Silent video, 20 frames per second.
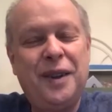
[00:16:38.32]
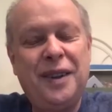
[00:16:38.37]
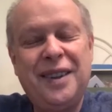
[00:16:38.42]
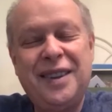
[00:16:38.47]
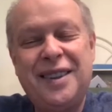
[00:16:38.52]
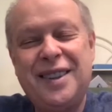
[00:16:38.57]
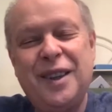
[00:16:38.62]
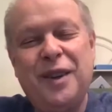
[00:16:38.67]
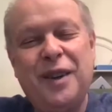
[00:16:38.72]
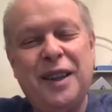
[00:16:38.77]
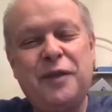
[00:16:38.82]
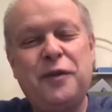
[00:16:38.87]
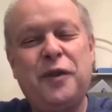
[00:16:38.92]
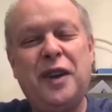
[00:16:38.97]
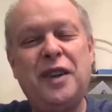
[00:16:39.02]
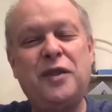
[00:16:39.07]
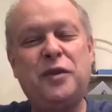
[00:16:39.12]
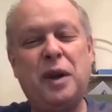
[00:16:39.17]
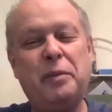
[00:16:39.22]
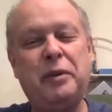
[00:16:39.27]
so as far as
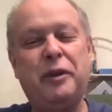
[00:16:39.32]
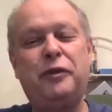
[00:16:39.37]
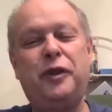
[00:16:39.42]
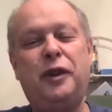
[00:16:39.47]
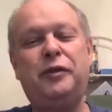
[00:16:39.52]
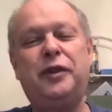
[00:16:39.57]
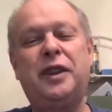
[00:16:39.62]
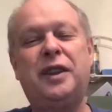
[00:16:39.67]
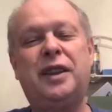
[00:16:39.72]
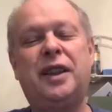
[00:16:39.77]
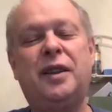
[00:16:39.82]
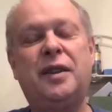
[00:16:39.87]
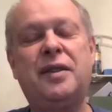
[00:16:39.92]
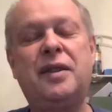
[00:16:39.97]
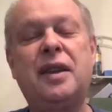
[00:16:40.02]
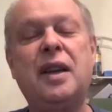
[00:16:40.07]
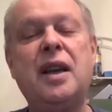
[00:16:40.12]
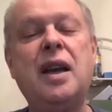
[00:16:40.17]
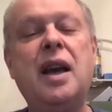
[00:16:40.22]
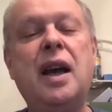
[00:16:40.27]
Robert Fulford goes,
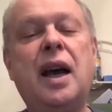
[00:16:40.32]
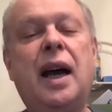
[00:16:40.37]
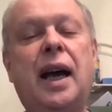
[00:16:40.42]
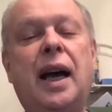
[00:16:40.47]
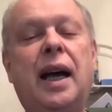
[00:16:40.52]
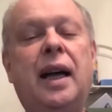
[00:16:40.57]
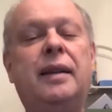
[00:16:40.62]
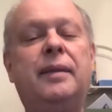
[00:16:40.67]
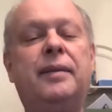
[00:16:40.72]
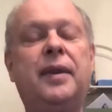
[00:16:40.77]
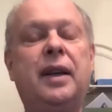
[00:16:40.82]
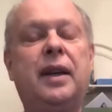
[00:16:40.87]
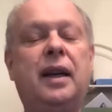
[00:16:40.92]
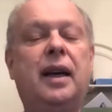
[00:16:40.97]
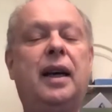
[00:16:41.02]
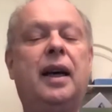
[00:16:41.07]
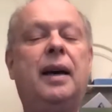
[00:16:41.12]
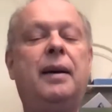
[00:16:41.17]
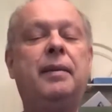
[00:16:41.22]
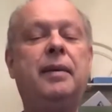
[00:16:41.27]
uh,
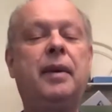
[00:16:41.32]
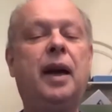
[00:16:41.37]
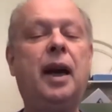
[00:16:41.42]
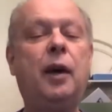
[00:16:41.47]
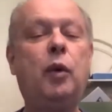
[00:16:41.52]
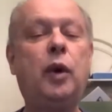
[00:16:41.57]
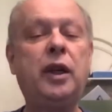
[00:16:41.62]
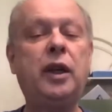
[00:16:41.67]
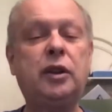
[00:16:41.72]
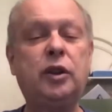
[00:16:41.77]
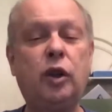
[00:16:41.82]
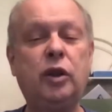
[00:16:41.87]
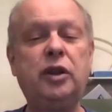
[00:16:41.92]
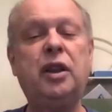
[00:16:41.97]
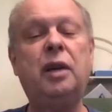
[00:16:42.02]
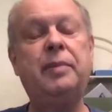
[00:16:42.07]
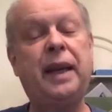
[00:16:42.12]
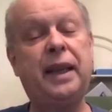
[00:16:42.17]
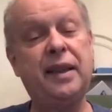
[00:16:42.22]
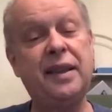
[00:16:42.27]
I, I want to talk to you
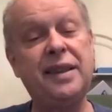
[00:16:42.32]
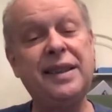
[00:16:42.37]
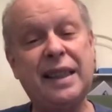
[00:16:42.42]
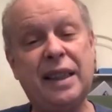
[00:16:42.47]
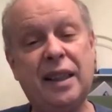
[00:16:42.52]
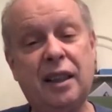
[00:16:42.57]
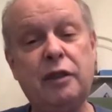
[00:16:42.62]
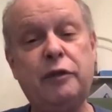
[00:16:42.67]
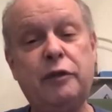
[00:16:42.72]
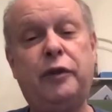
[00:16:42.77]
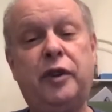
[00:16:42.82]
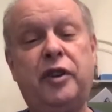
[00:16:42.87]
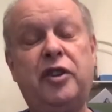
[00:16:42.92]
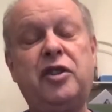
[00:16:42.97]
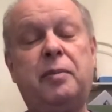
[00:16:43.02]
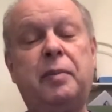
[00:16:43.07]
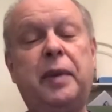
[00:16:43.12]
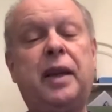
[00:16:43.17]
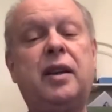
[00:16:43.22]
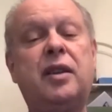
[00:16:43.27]
about his skills first,
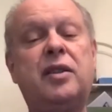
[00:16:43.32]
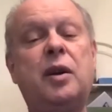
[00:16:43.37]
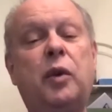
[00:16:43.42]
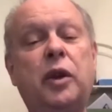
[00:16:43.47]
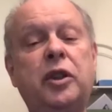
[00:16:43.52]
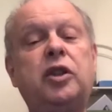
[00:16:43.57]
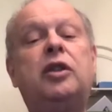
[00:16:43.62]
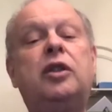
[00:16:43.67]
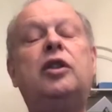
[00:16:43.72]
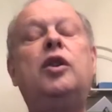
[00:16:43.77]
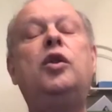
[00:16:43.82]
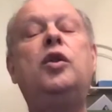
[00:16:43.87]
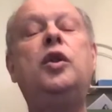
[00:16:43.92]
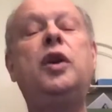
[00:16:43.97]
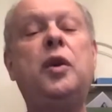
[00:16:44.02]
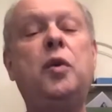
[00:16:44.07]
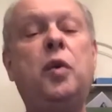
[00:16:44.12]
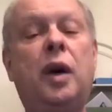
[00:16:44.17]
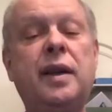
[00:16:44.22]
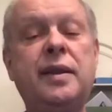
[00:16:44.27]
because I want you to know who he
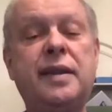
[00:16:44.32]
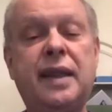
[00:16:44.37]
was.